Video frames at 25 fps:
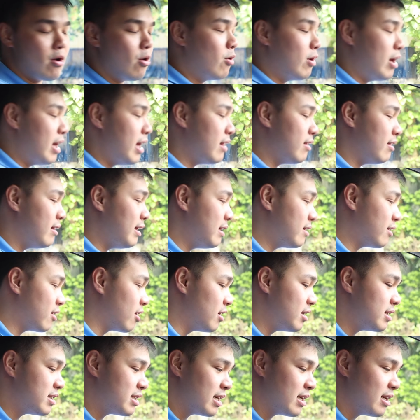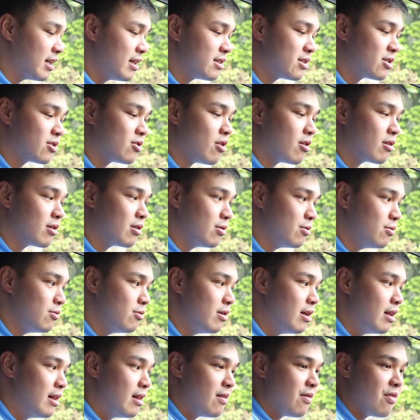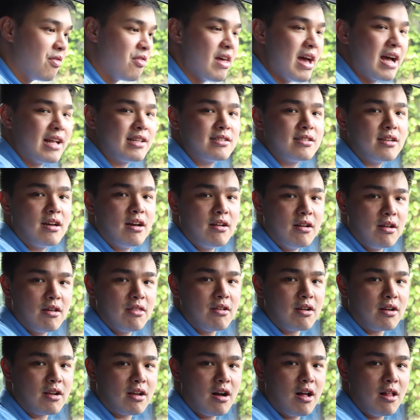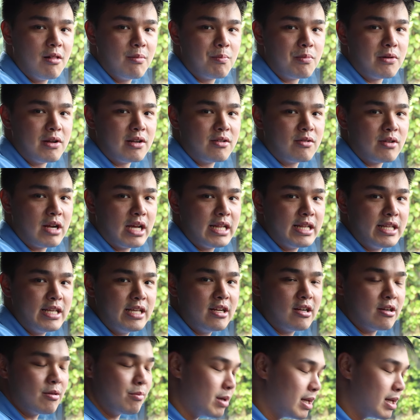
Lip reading: Oh, and the turn signal stock too, that's another culprit right here.